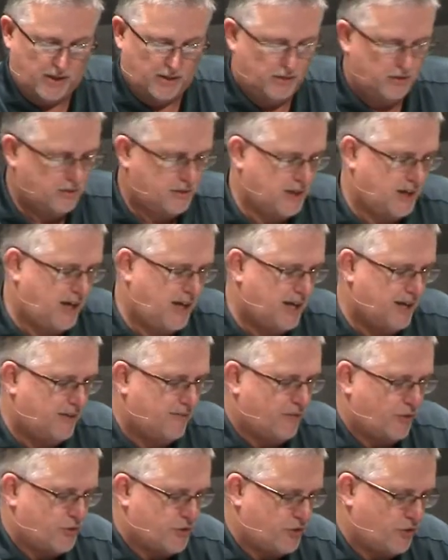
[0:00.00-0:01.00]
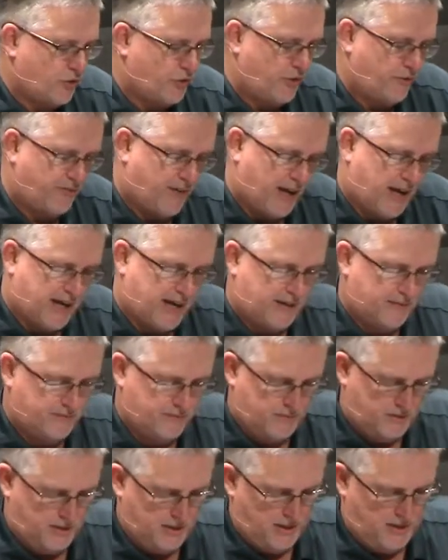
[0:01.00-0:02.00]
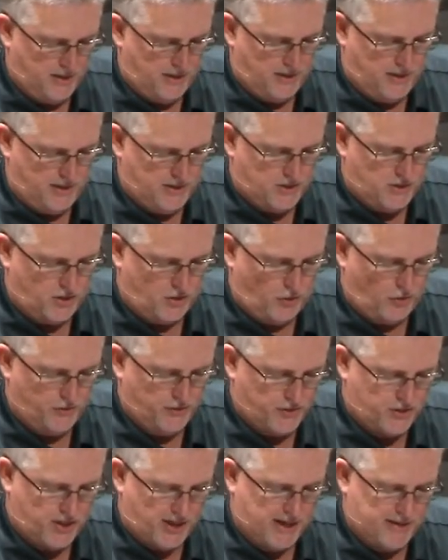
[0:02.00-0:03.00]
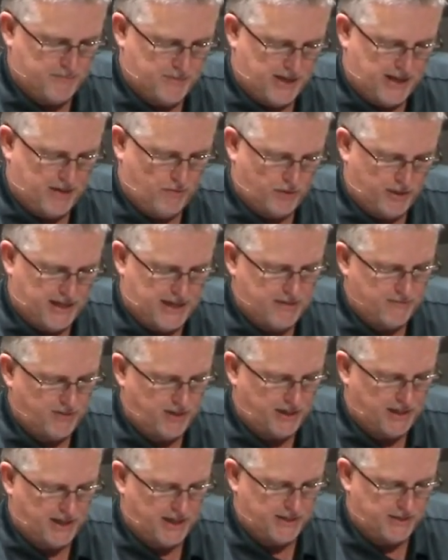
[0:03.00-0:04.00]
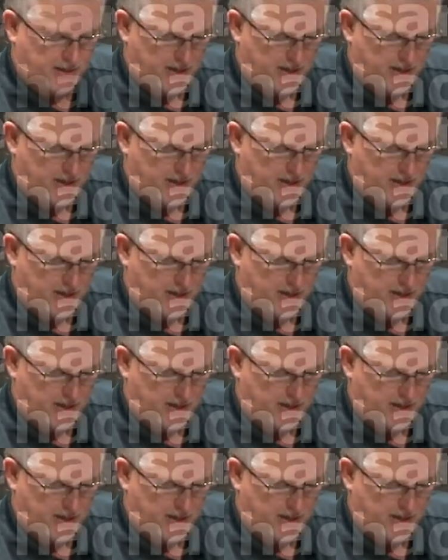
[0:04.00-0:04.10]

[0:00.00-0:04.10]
Now, look again in verse 35. He said, On the same day when evening